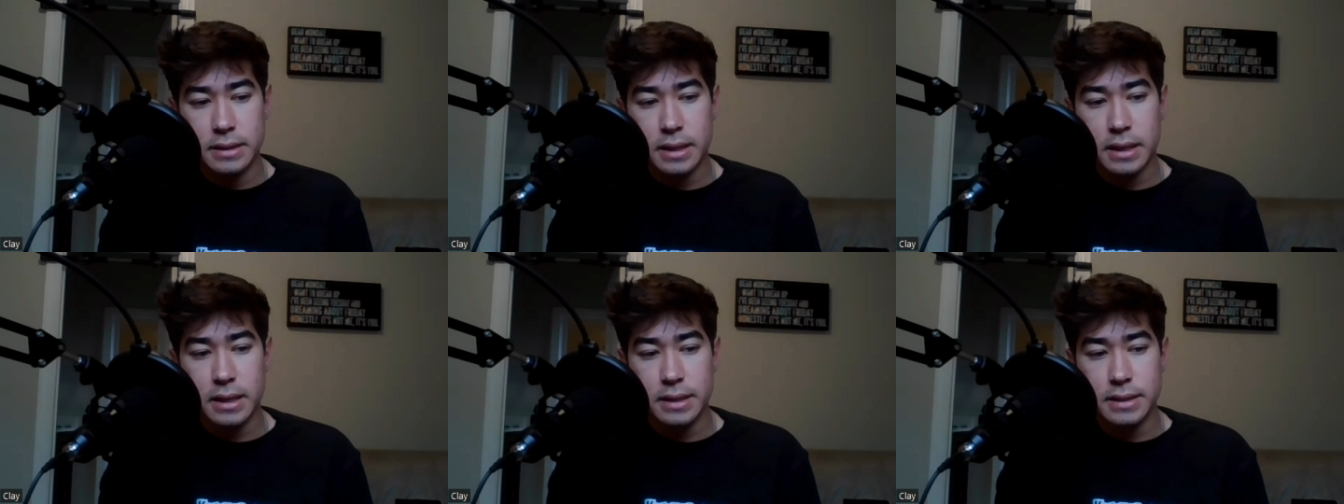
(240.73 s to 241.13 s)

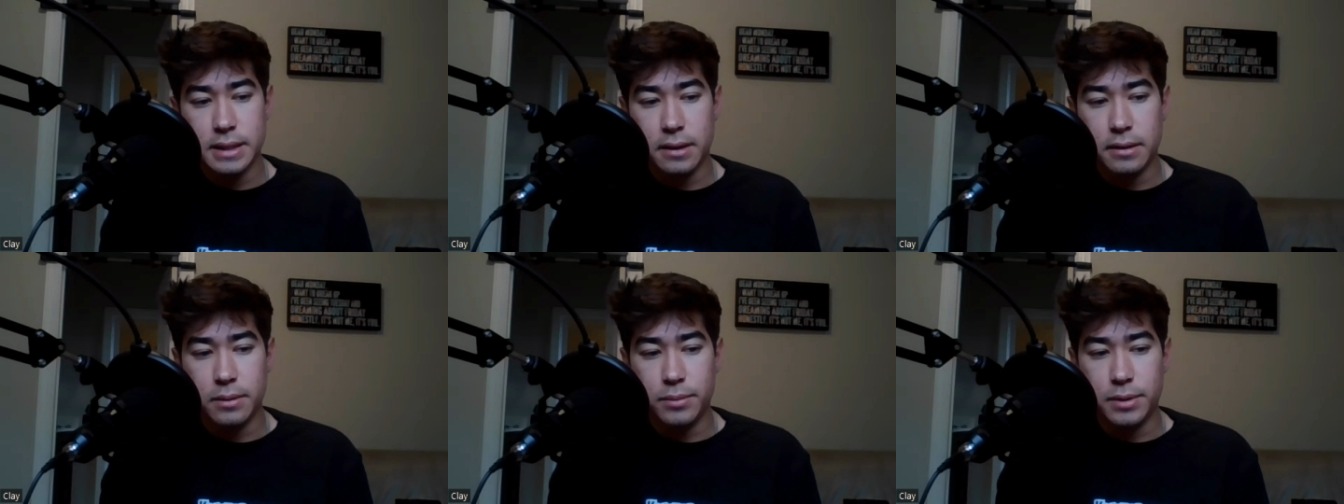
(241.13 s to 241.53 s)
Just kind of
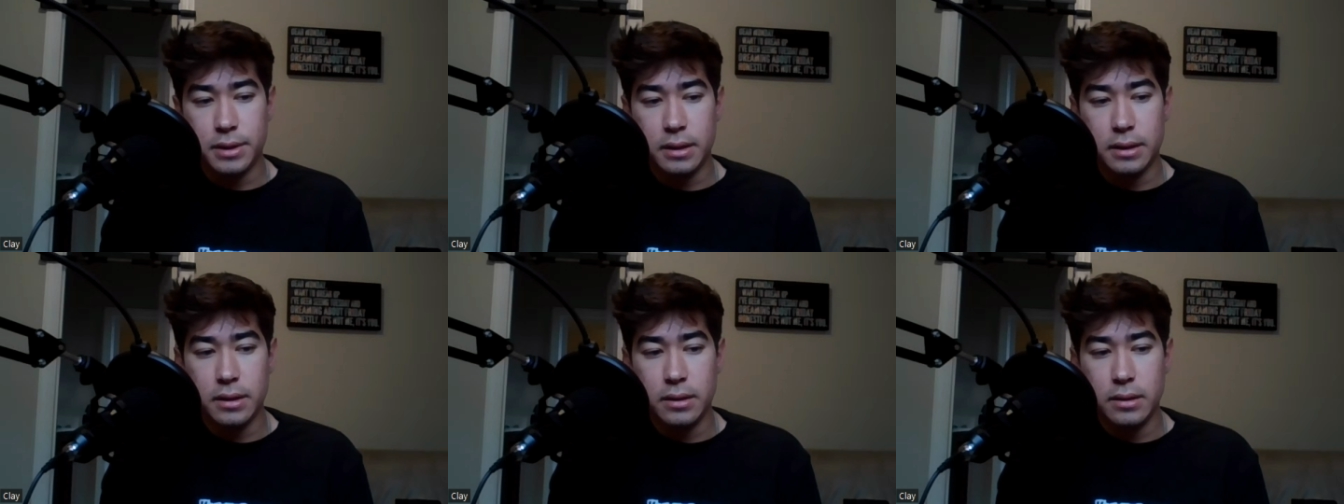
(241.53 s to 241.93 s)
tell them what
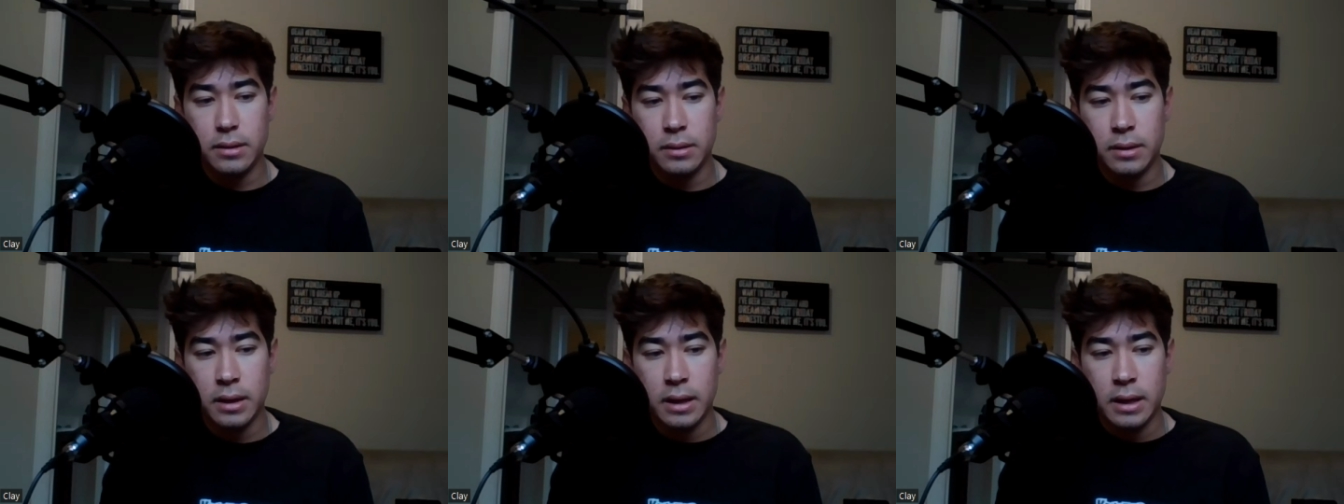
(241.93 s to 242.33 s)
to
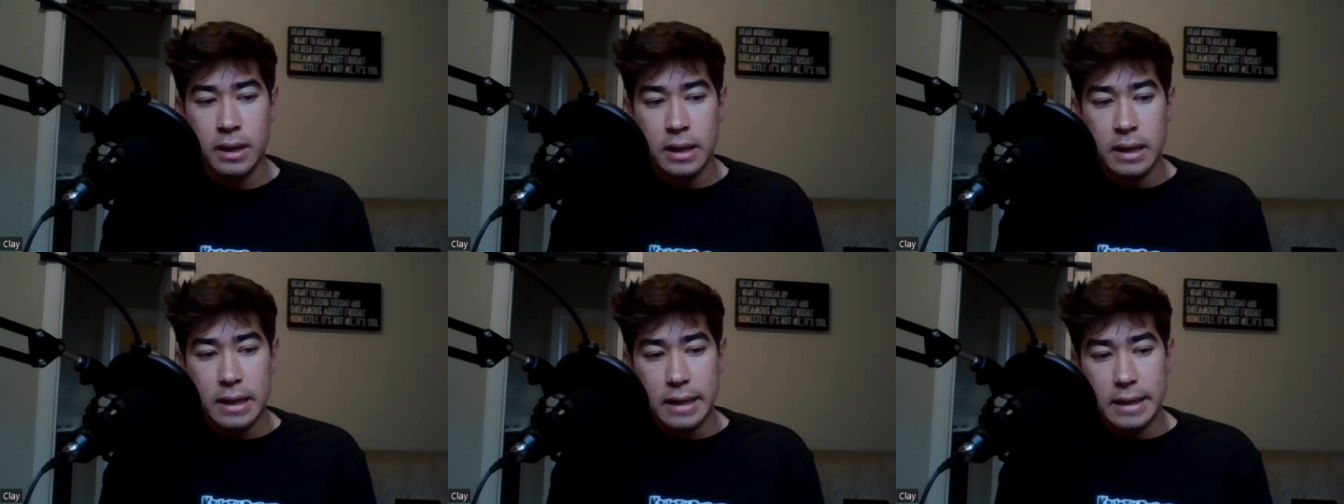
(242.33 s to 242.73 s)
do.
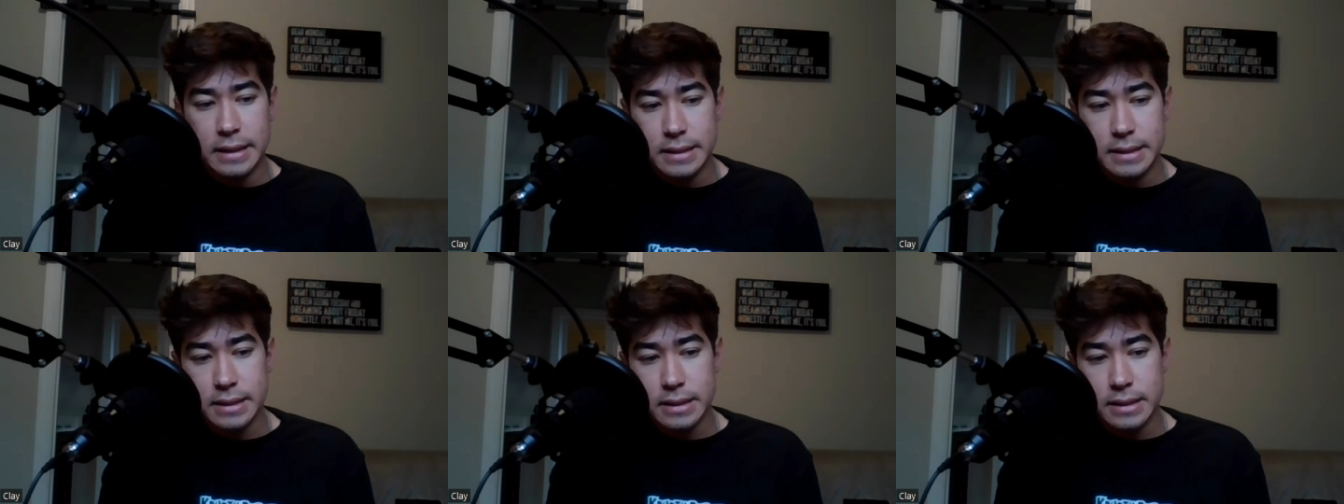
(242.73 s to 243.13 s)

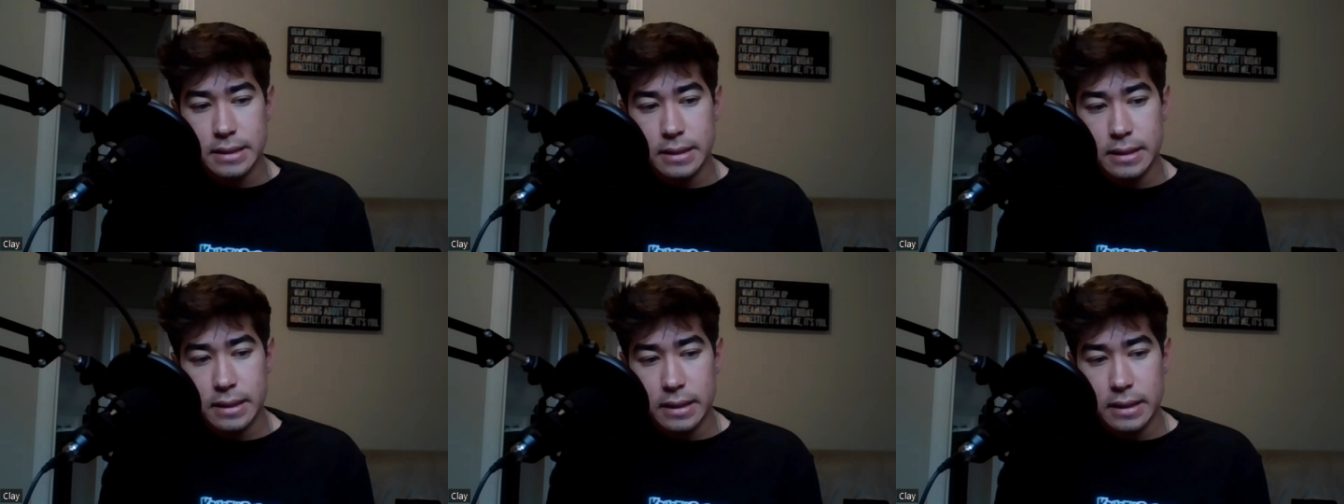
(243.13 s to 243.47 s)
It's